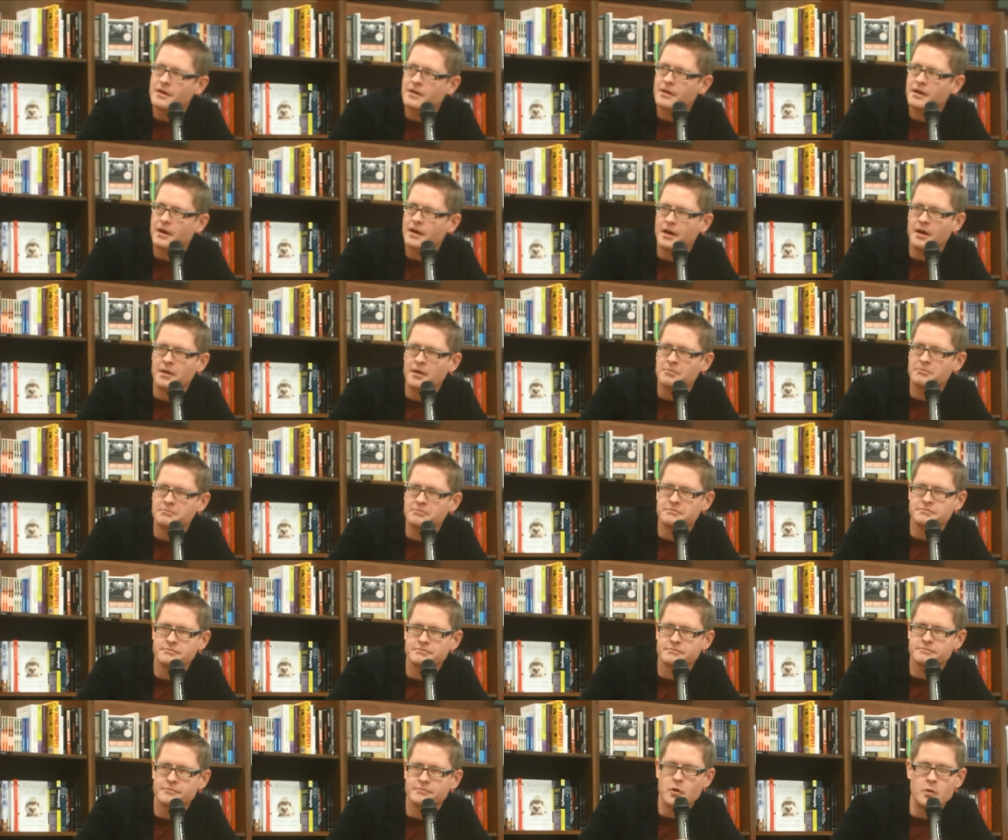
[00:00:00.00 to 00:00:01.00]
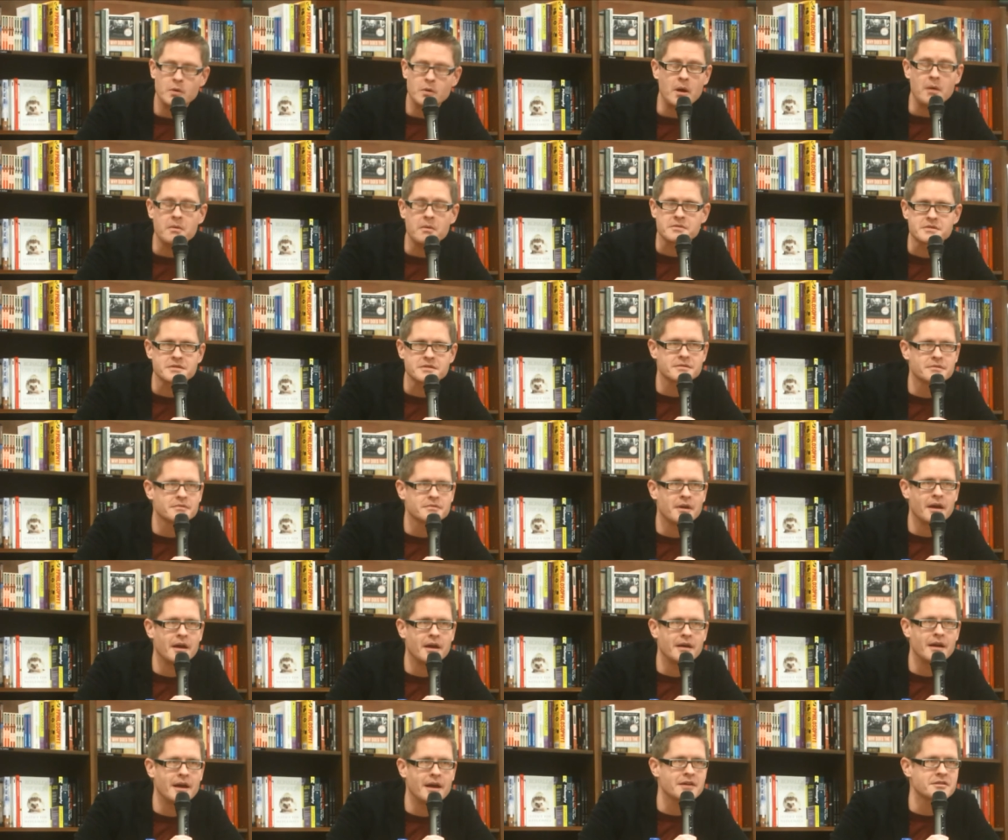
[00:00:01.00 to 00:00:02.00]
um, who knows?
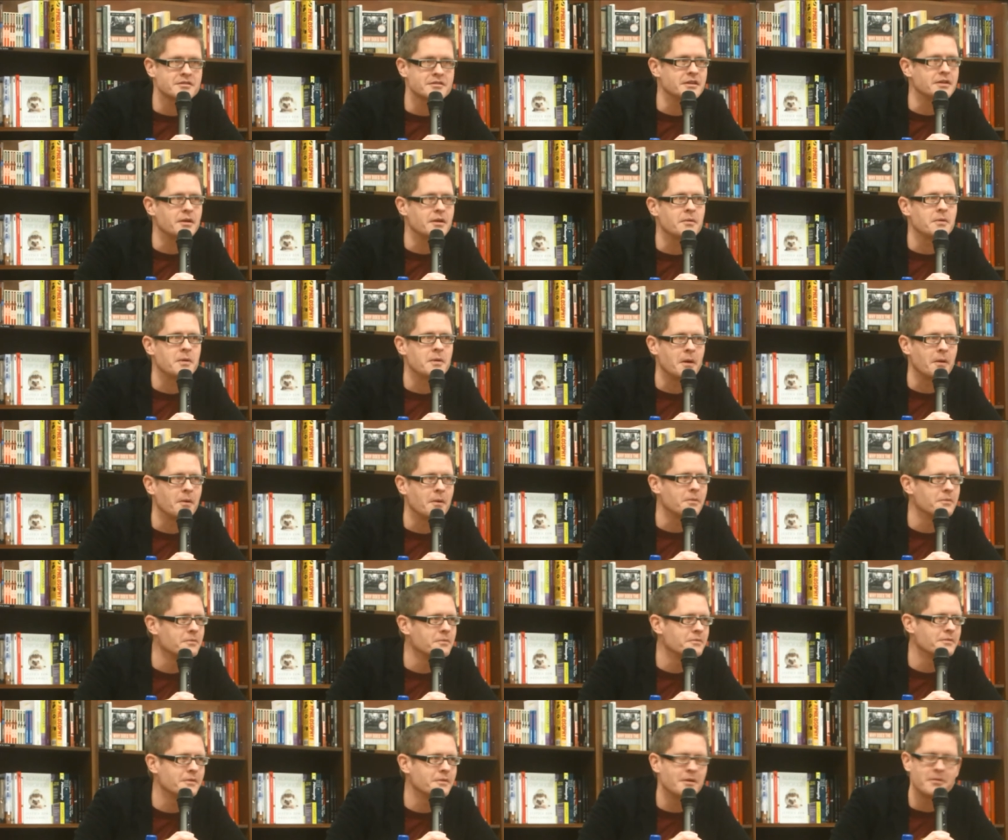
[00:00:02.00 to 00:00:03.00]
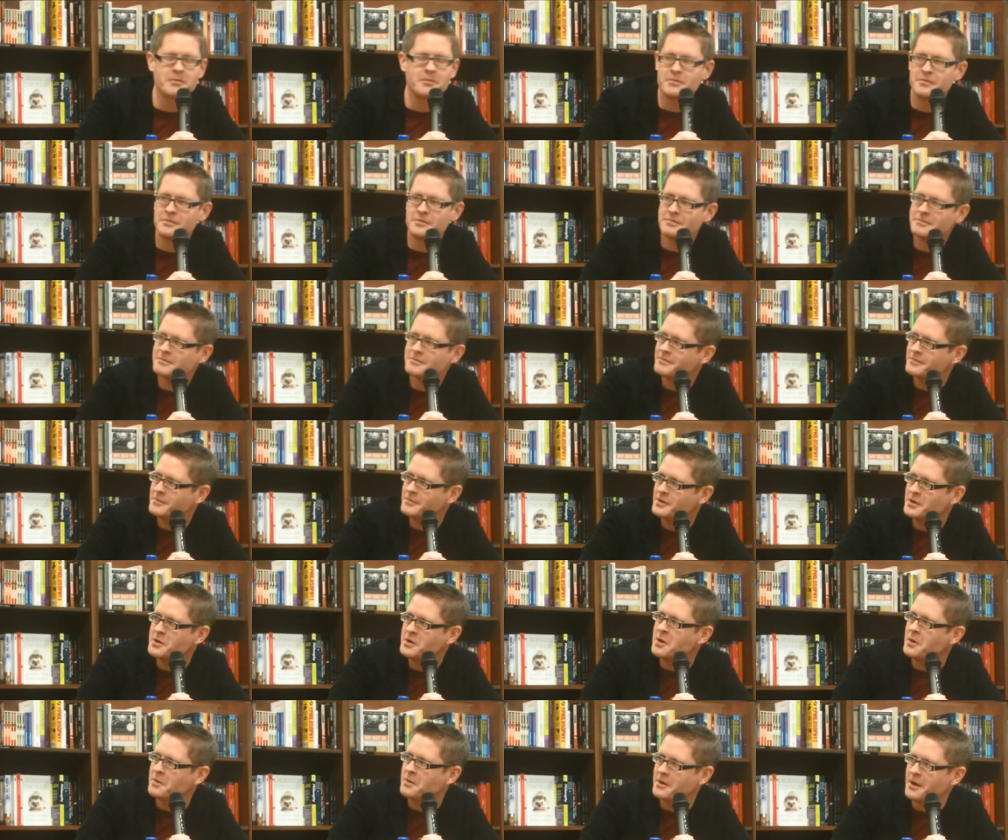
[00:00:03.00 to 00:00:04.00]
I actually don't know. Uh,
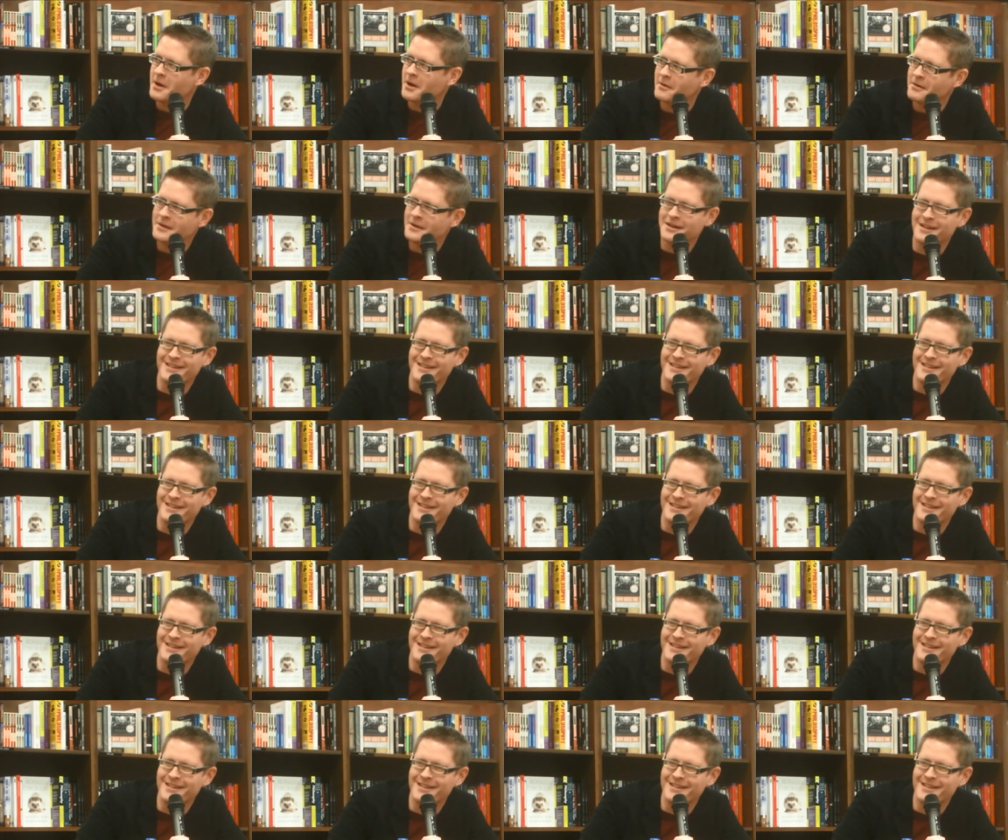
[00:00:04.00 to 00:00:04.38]
you don't know.